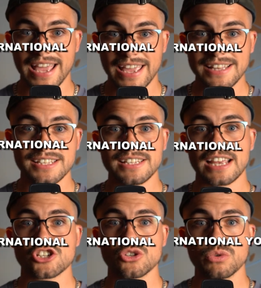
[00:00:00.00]

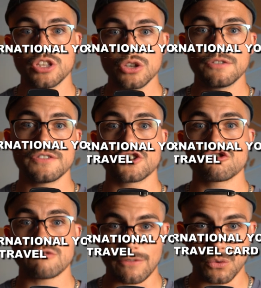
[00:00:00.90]
international youth
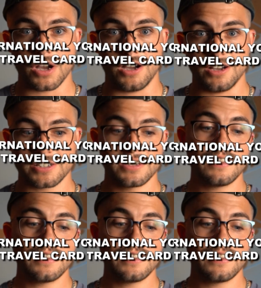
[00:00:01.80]
travel card.